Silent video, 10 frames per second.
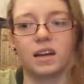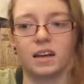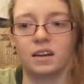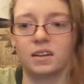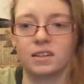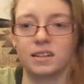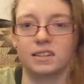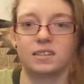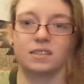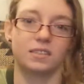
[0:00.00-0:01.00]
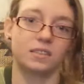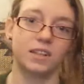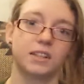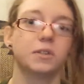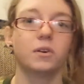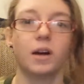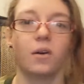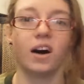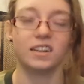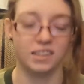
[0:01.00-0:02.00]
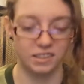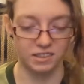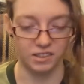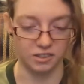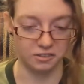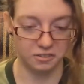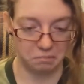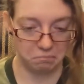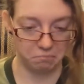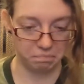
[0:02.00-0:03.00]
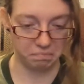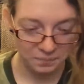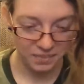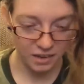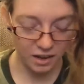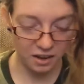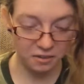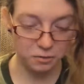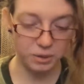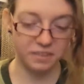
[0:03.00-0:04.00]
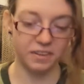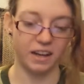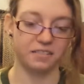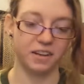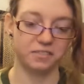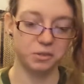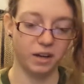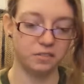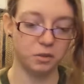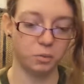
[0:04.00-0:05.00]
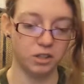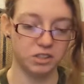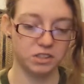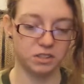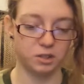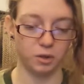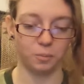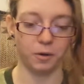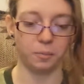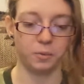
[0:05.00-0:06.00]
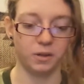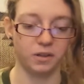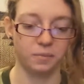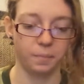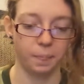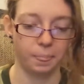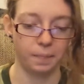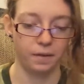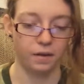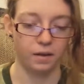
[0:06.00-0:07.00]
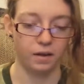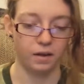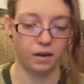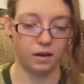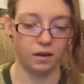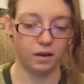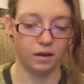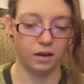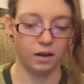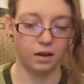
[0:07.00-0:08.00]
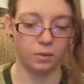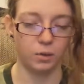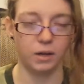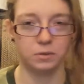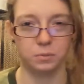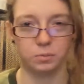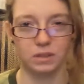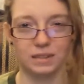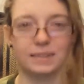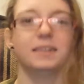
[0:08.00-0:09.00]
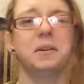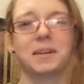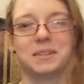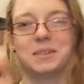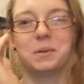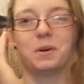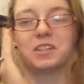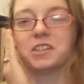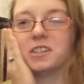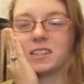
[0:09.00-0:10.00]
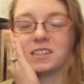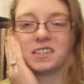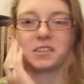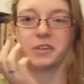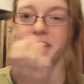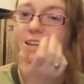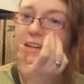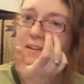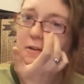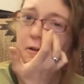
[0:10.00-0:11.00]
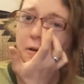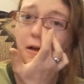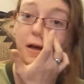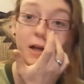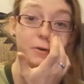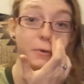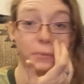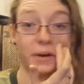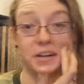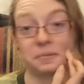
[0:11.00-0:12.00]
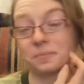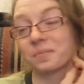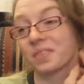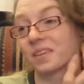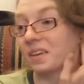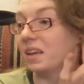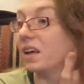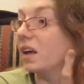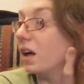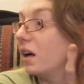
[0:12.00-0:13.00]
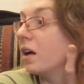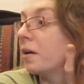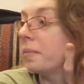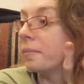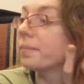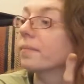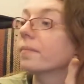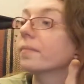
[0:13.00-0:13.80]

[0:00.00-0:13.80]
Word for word: And that's that's who I watch, so uh, 45. Have you ever watched a soap opera? Uh, when I was really little, I used to watch Dawson's Creek. I don't know why. Um,